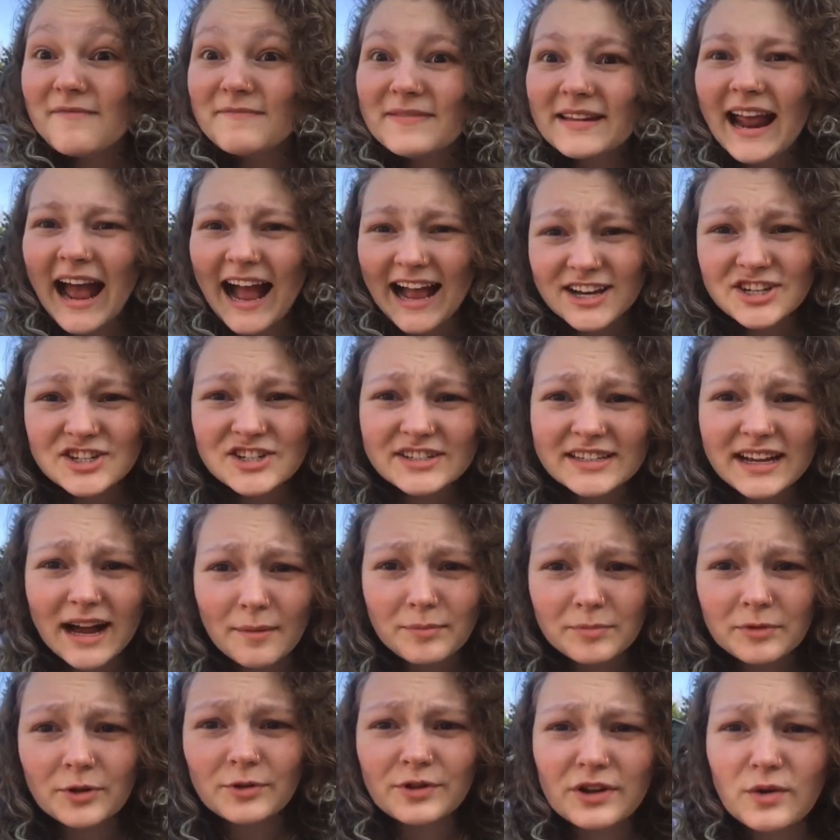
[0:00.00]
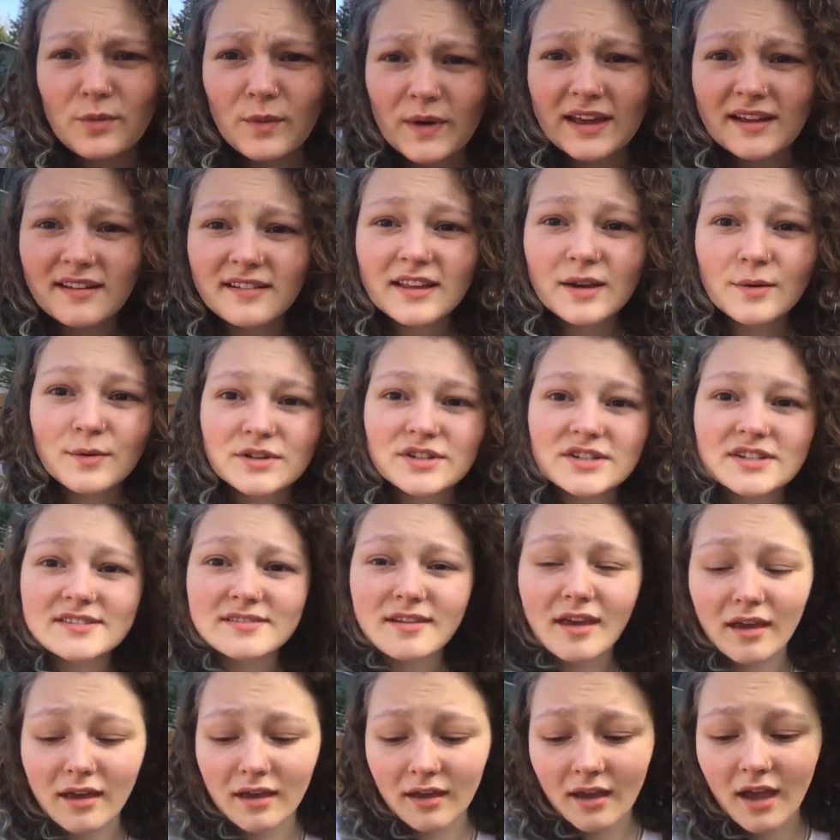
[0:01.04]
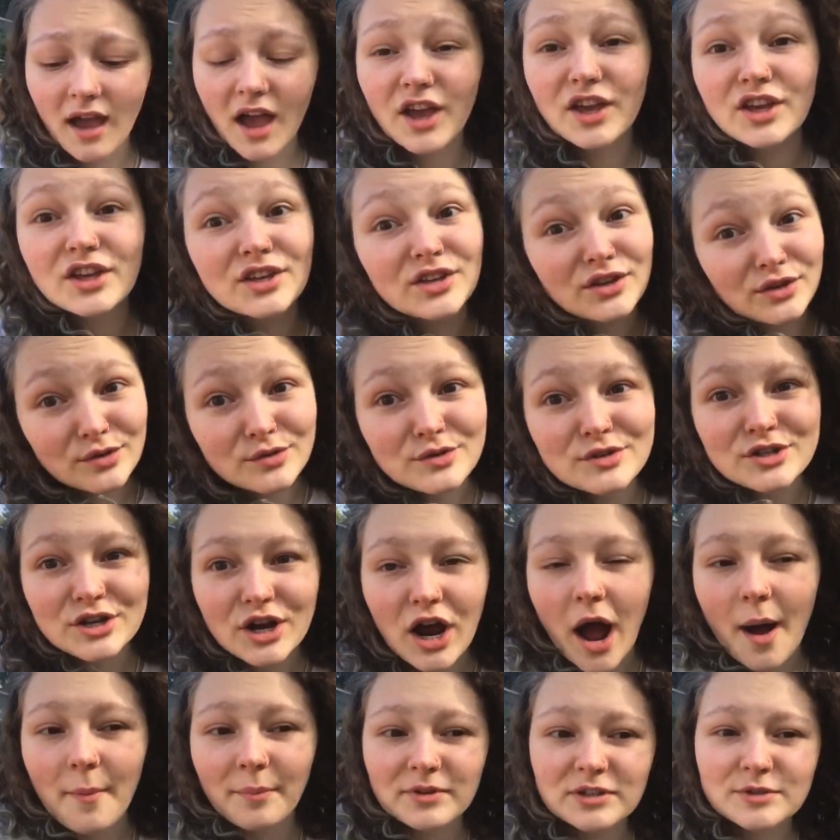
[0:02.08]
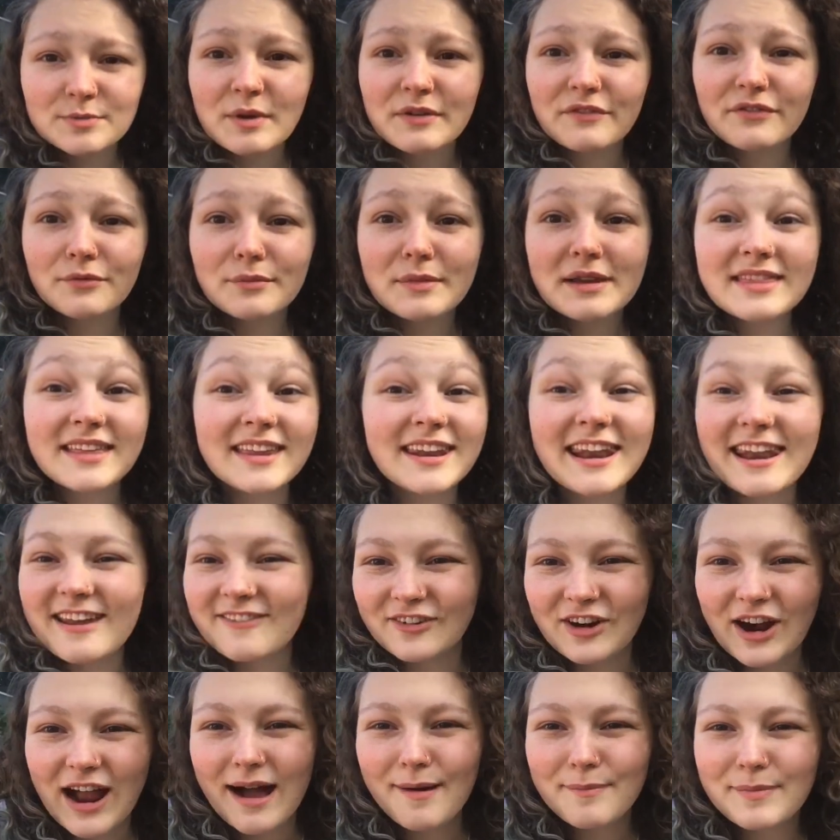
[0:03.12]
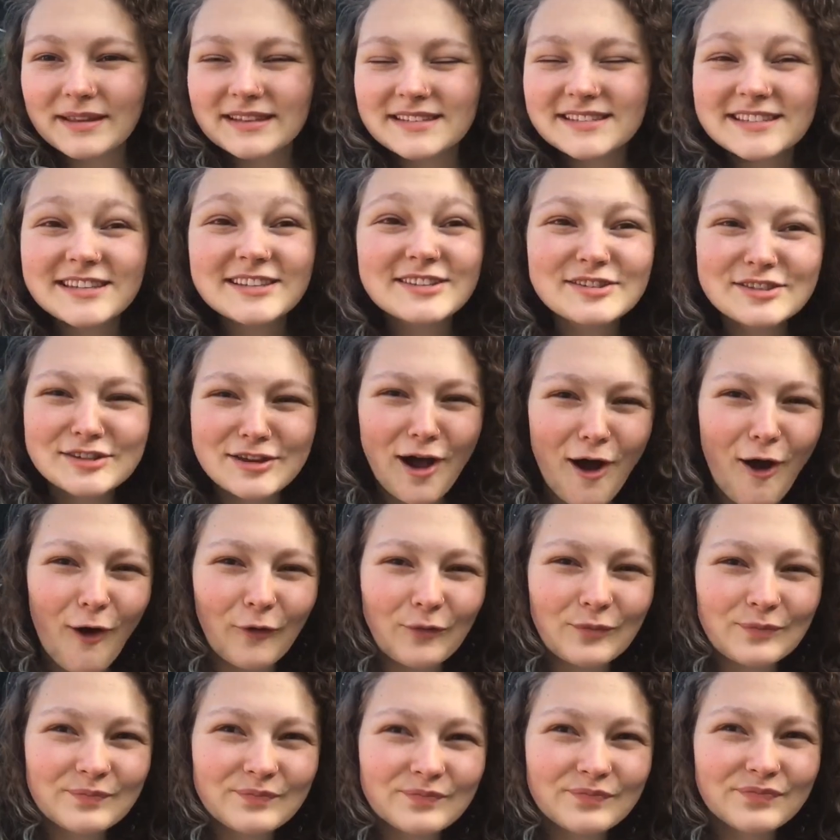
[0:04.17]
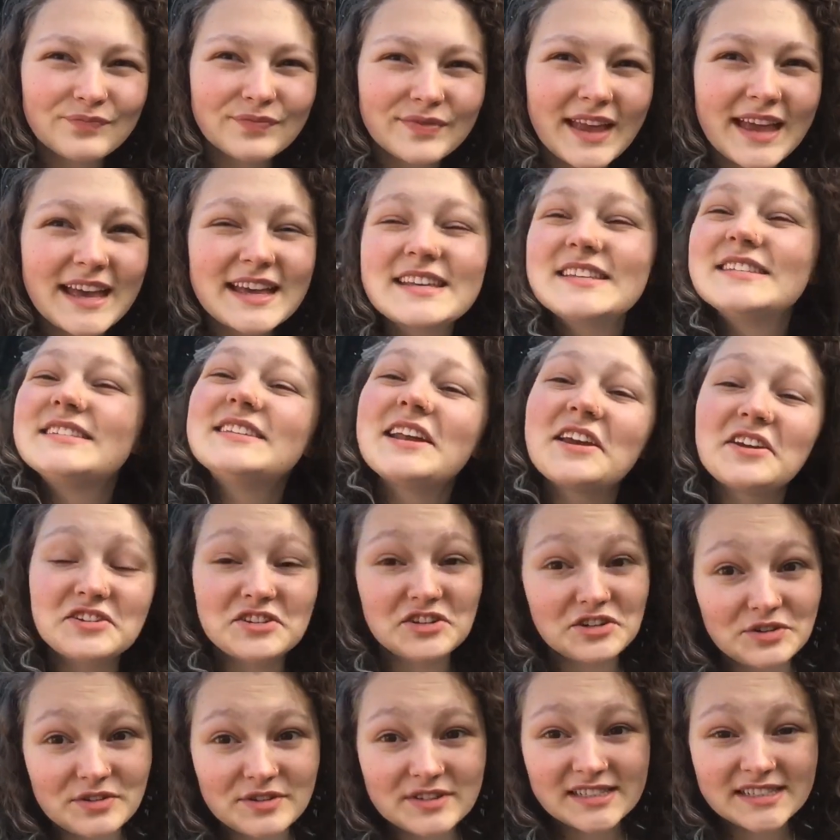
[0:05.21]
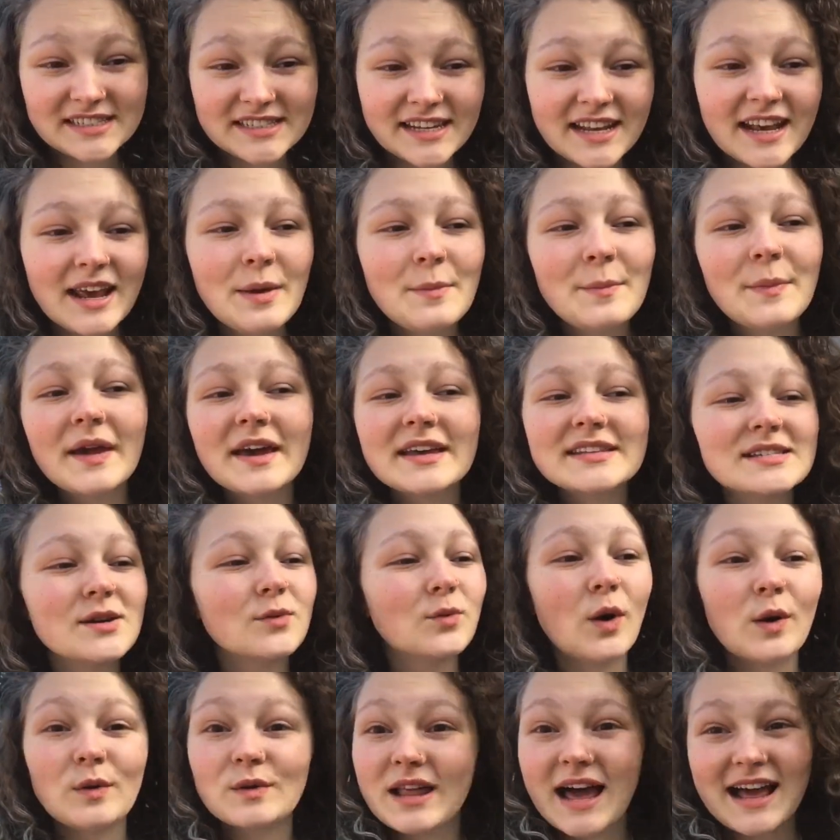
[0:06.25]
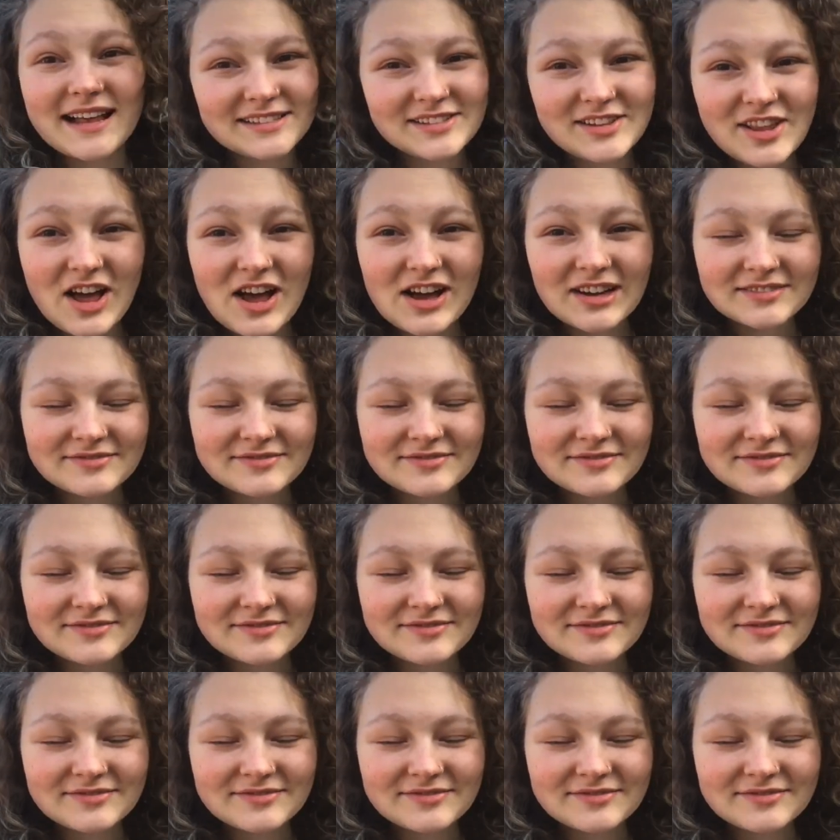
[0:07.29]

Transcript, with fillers: been actually uploading weekly, which is like a huge accomplishment for me that never happens. So, stay tuned because it won't last long.